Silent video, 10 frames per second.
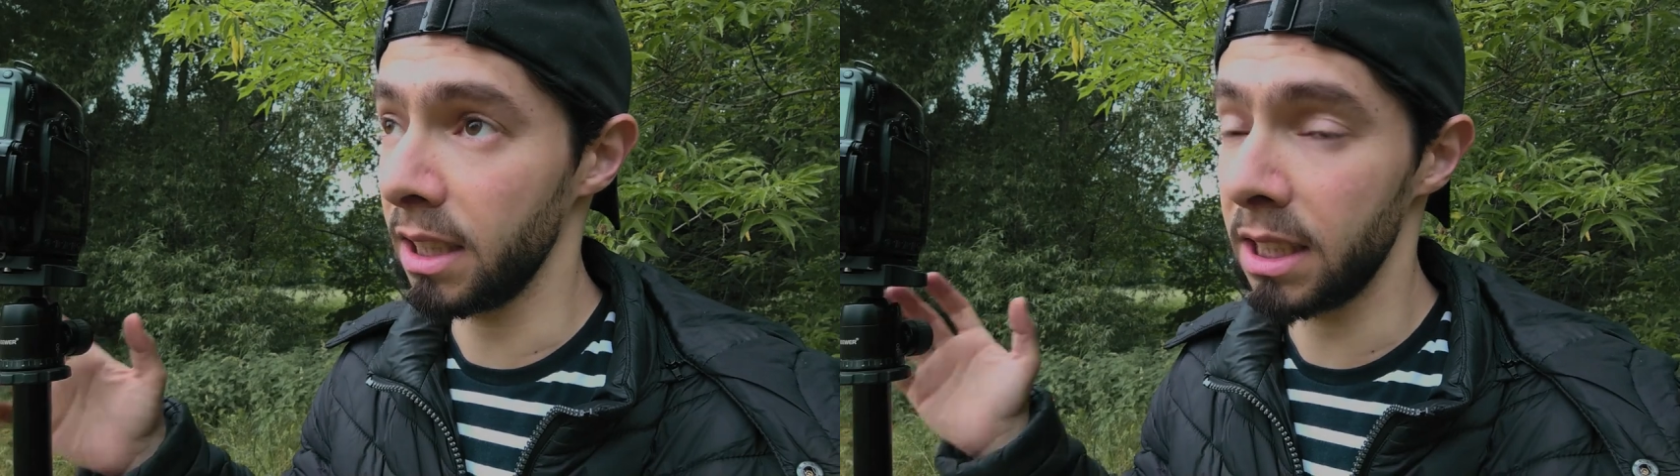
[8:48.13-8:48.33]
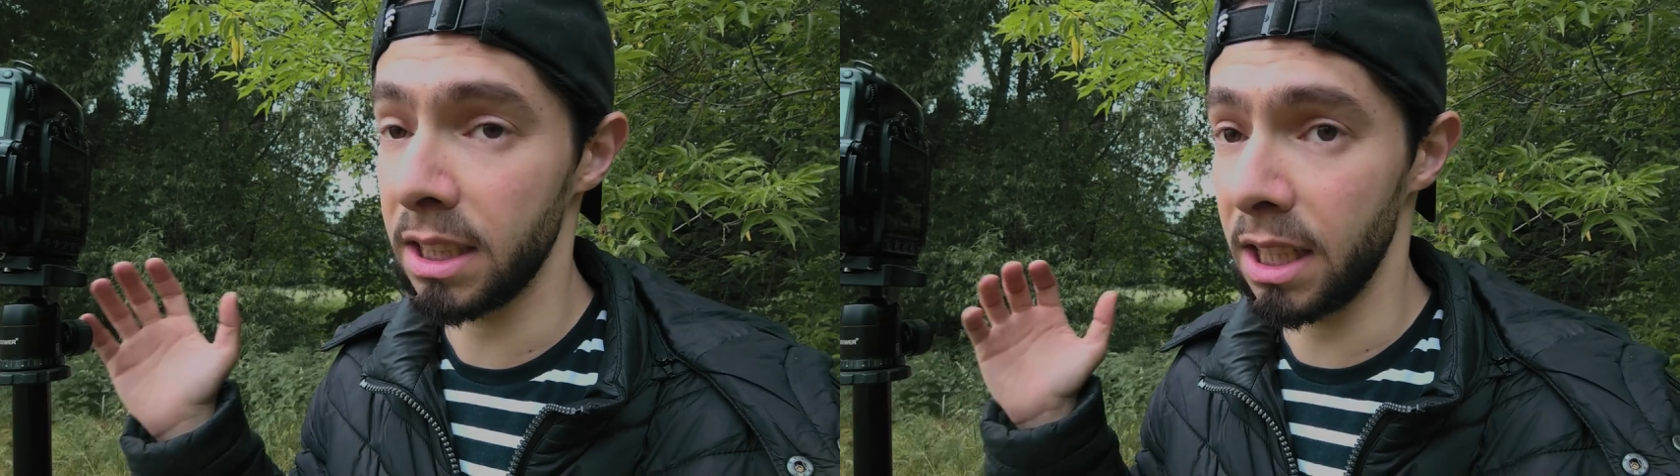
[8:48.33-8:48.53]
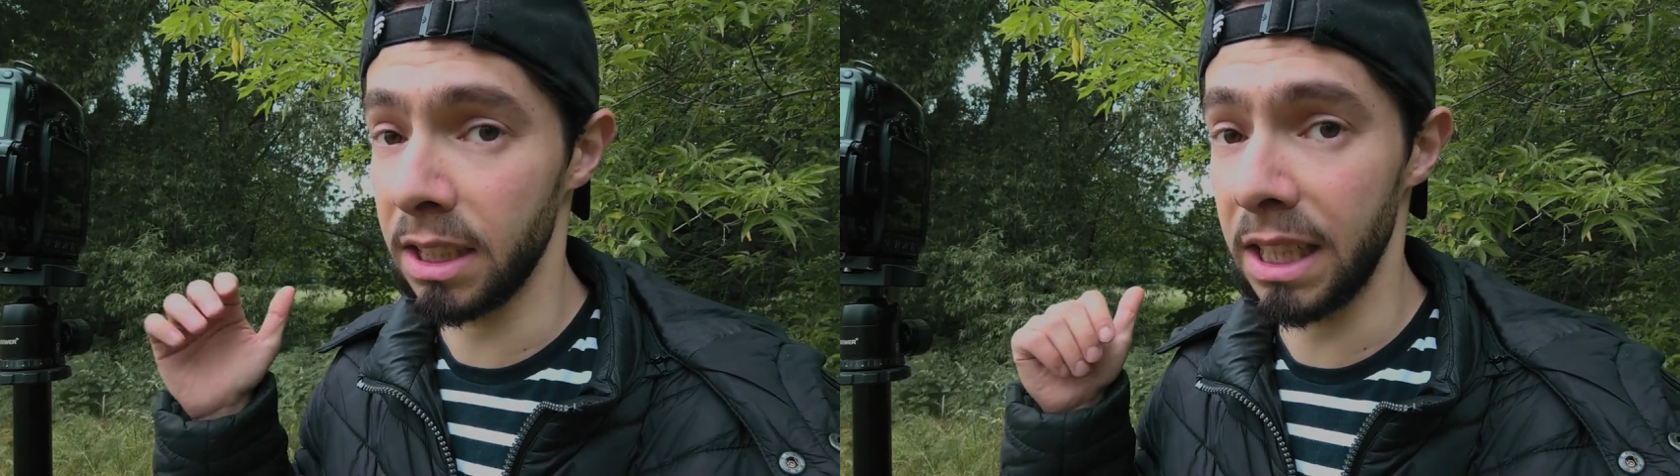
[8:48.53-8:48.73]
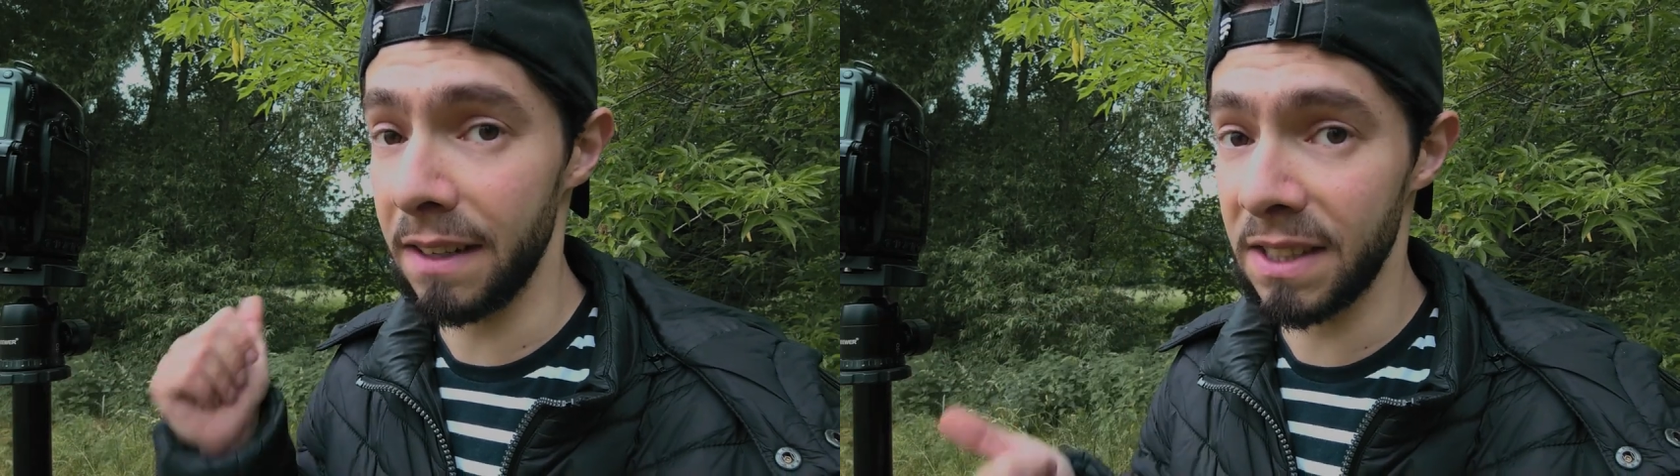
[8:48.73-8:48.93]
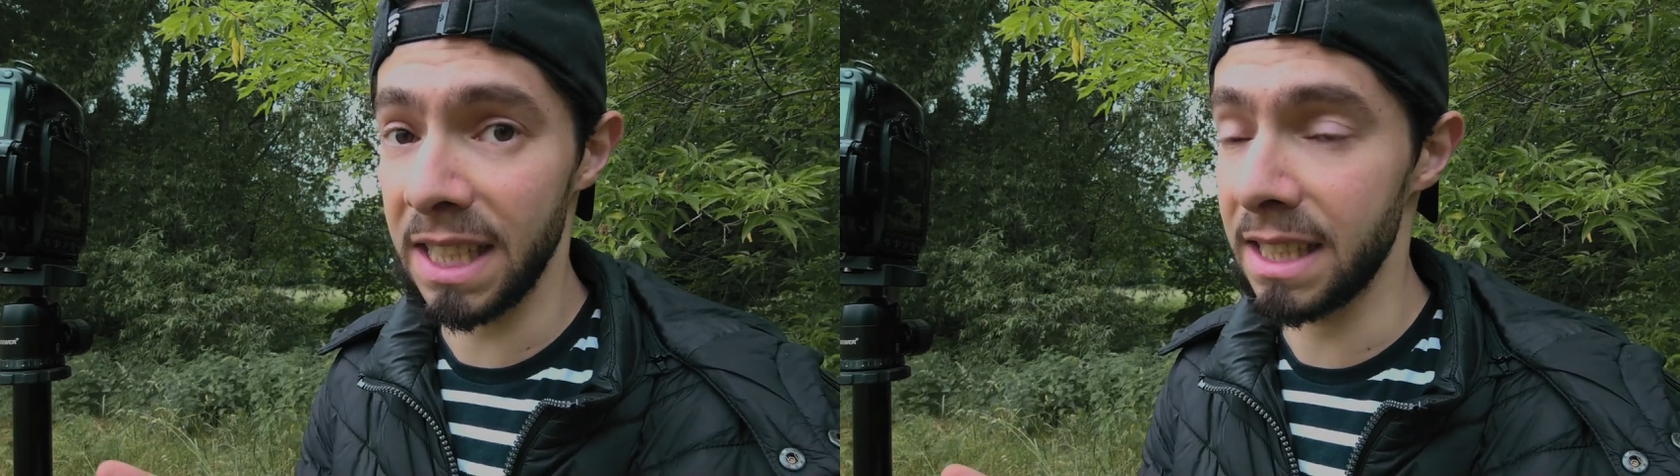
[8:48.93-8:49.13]
I tried at
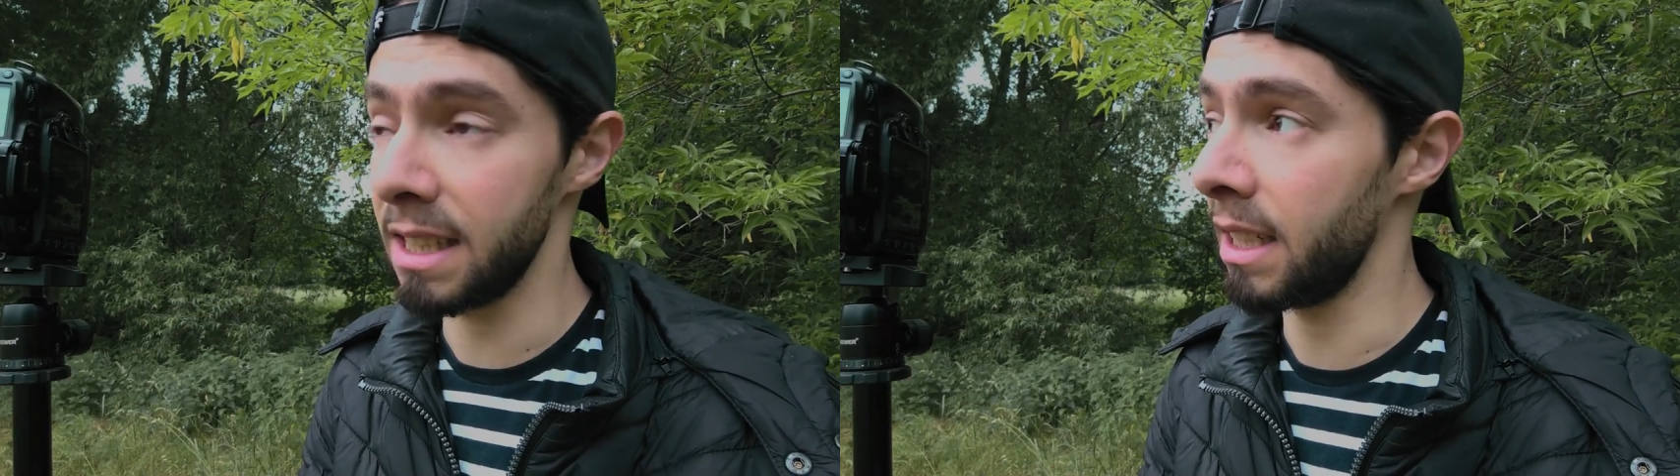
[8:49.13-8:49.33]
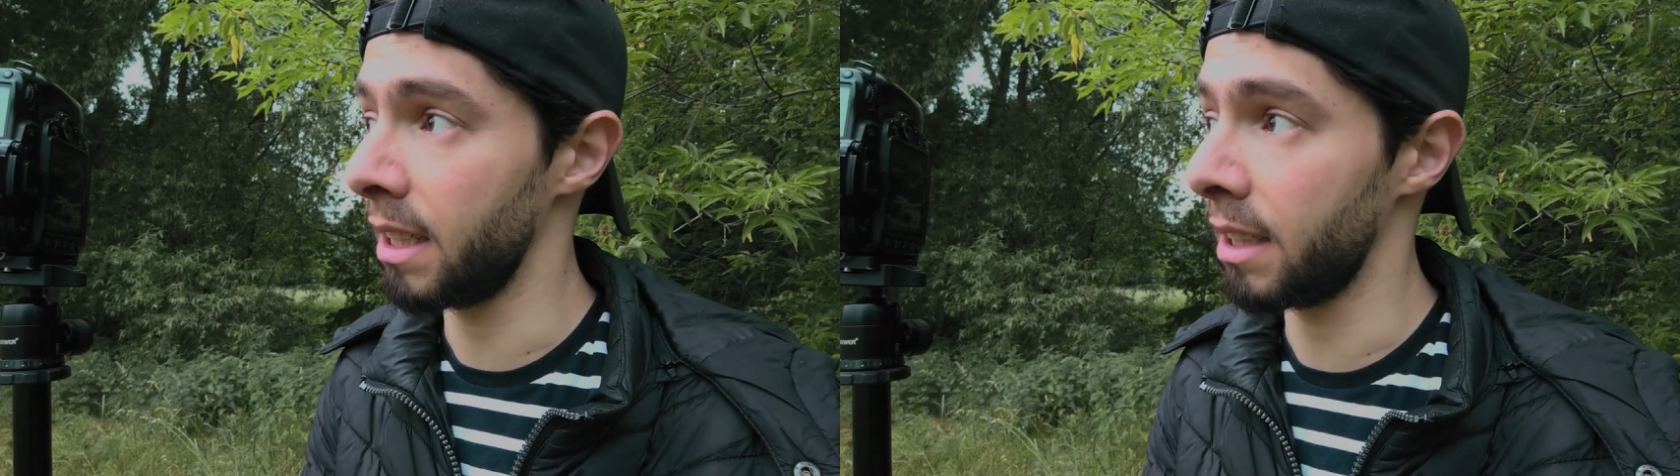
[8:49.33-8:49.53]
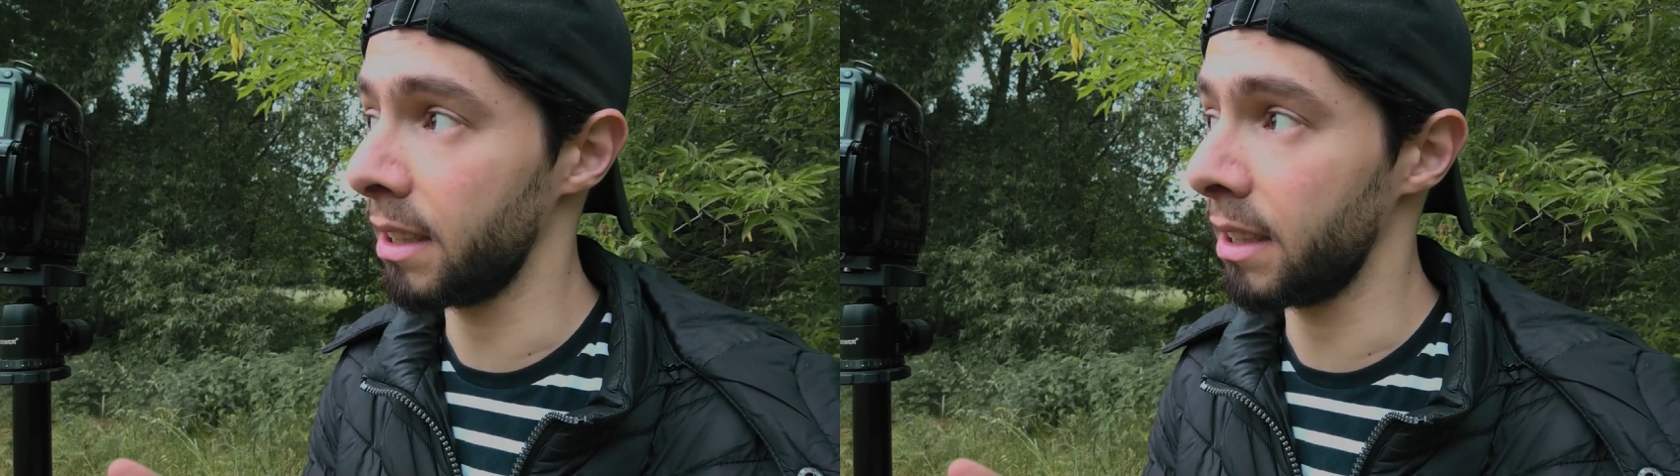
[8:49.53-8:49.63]
f/16,